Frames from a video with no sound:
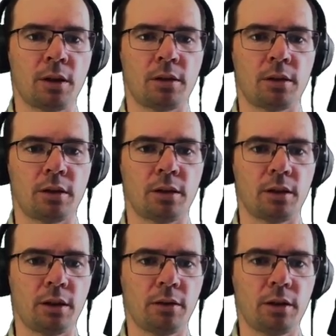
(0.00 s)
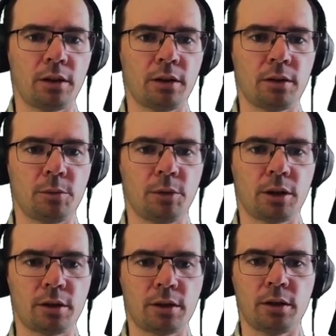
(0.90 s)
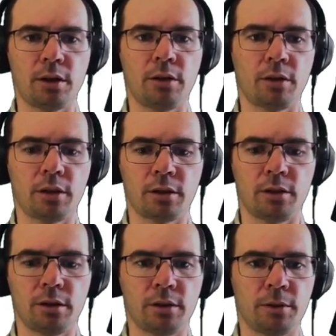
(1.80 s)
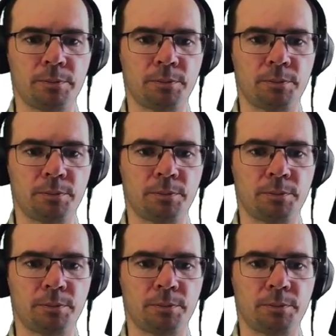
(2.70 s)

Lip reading: and then we can say that the